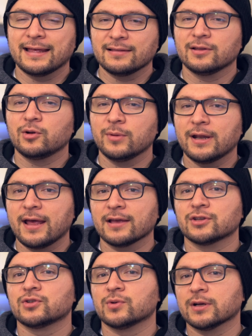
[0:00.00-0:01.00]
that little bit
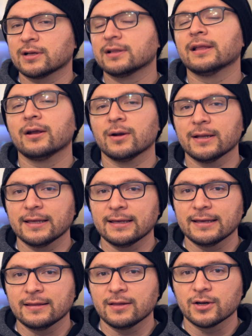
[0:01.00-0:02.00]
extra clarity
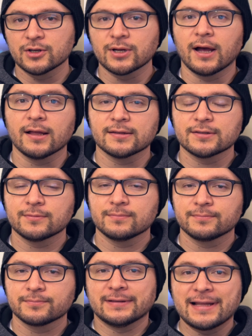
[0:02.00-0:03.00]
in their shots.
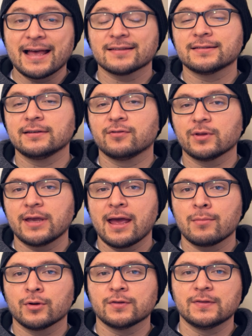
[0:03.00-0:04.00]
Lastly, for the
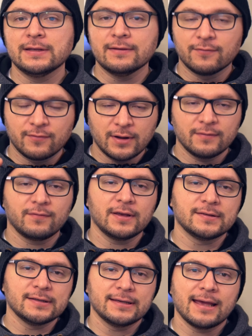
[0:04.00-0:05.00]
cameras, the
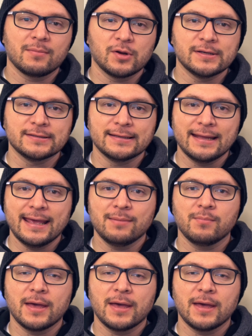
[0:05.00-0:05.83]
front-facing camera is an 8